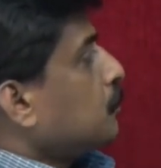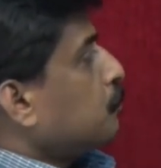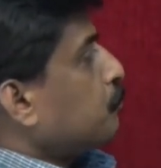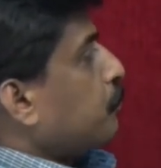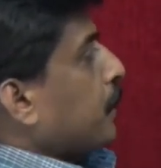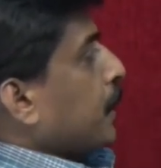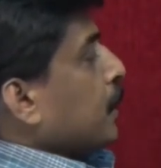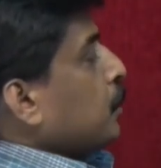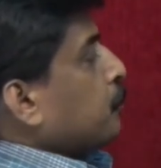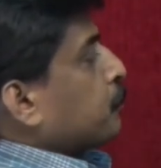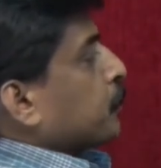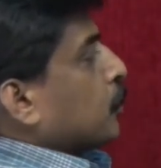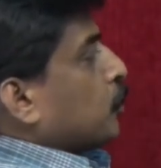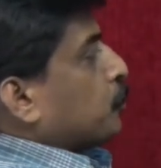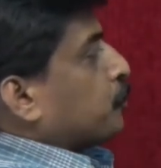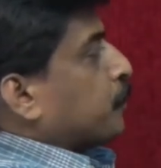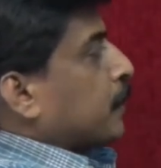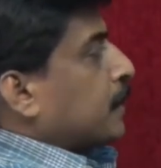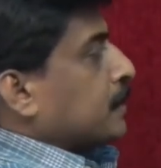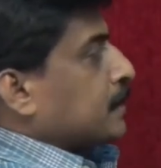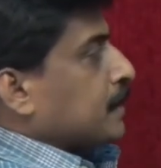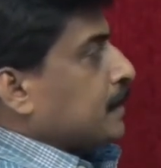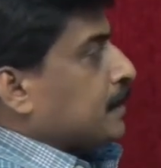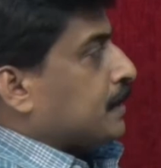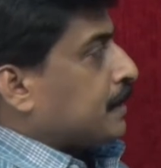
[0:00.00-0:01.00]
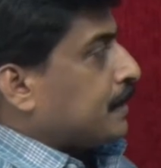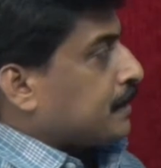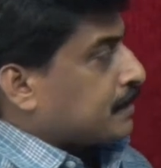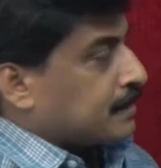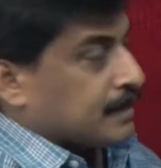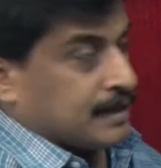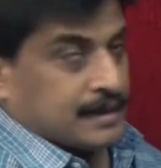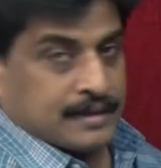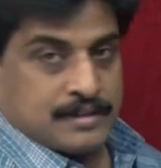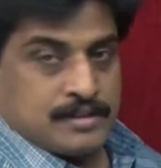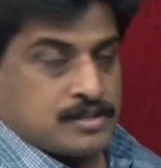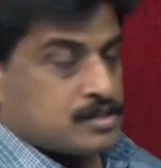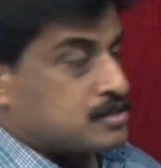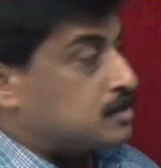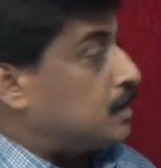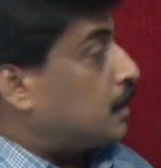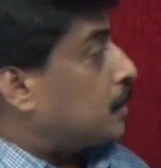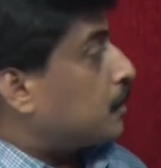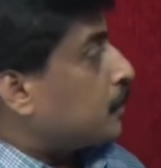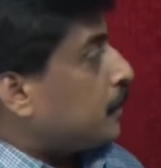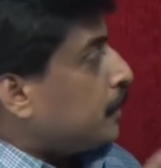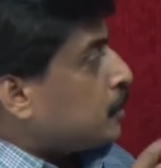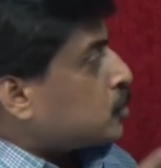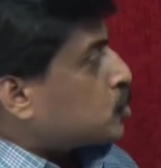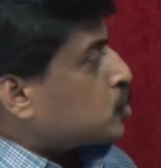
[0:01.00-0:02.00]
Pi property returns the
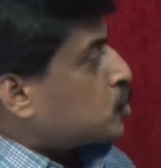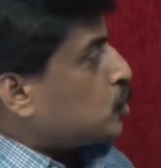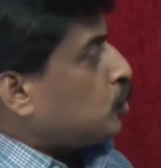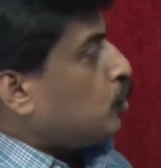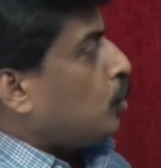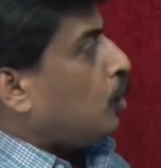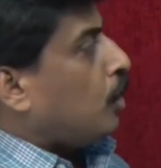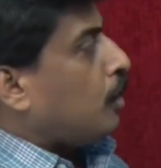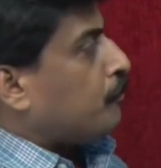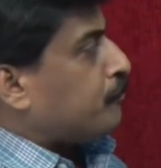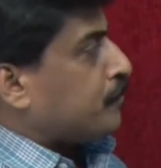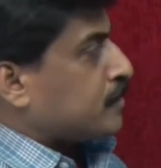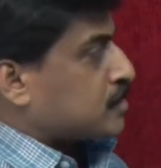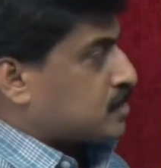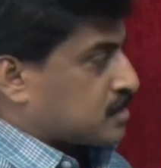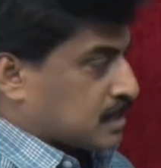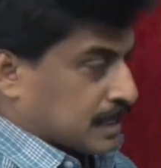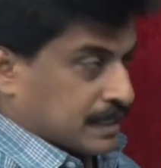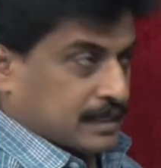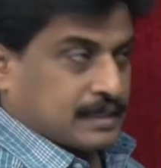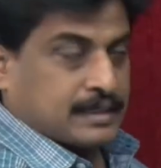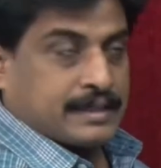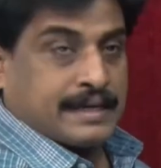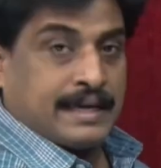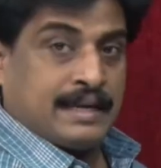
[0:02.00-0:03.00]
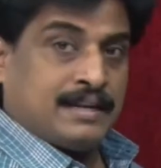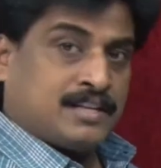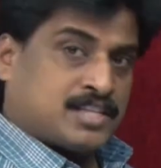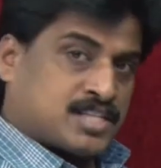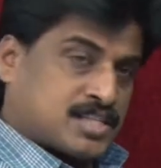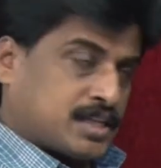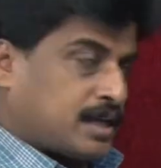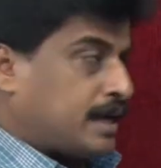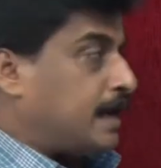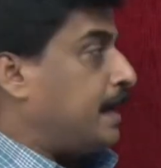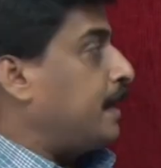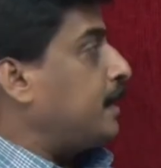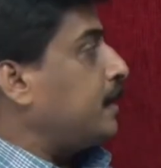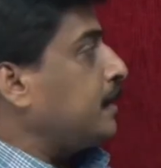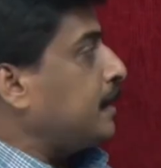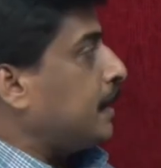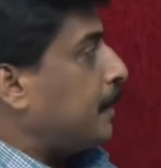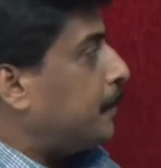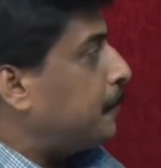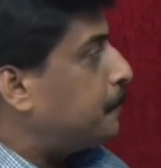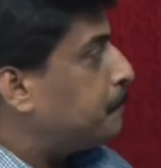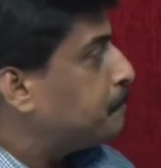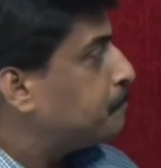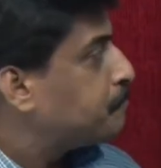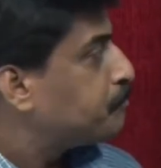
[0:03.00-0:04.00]
ratio of a circle's
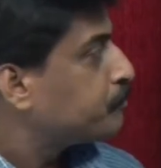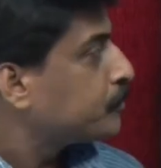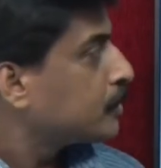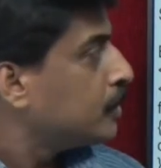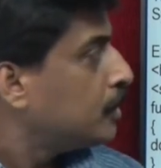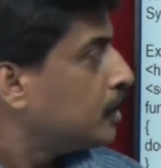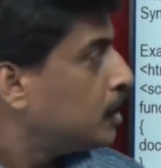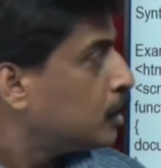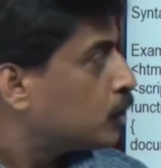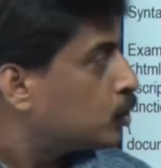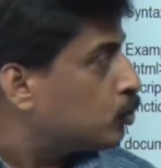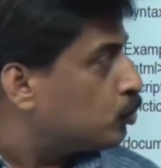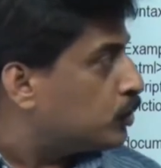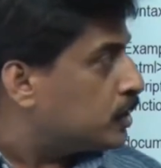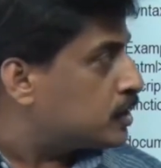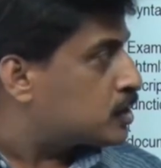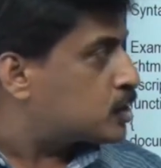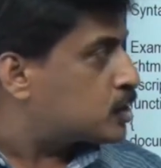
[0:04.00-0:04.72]
area to the